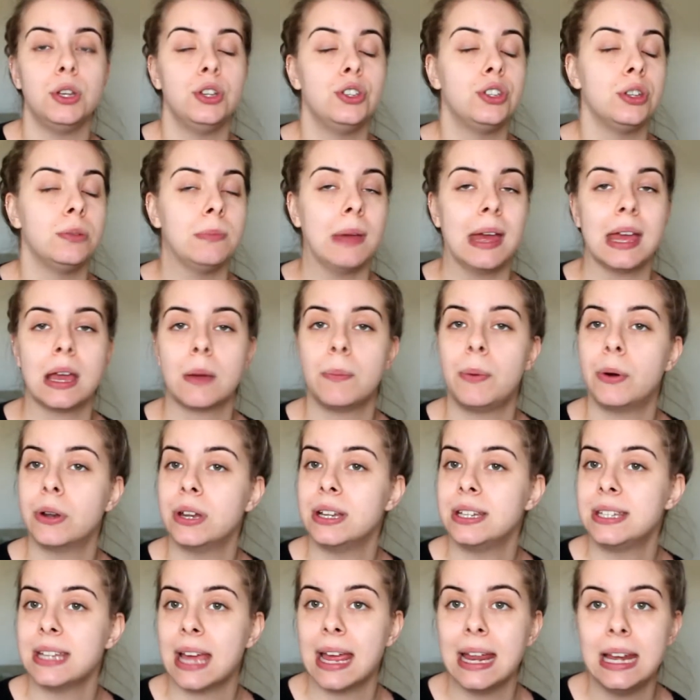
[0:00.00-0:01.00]
you do makeup on
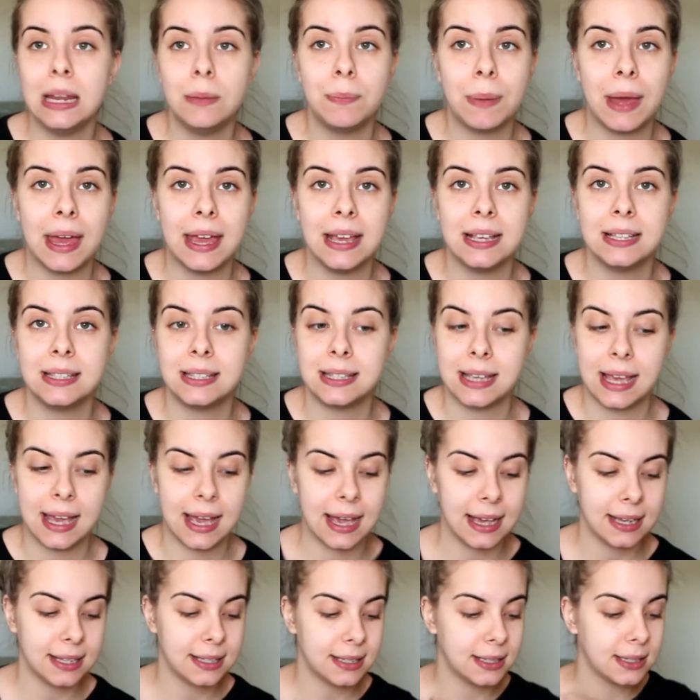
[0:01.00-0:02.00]
a daily
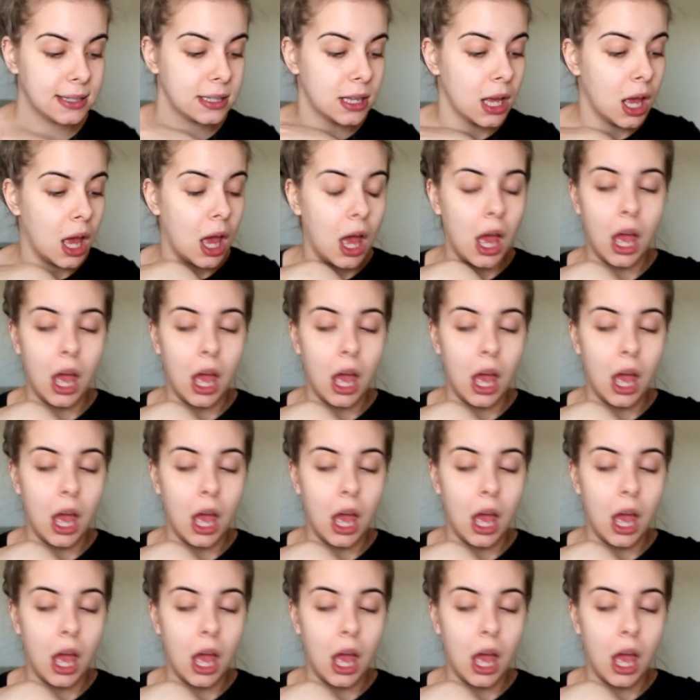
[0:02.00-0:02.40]
basis,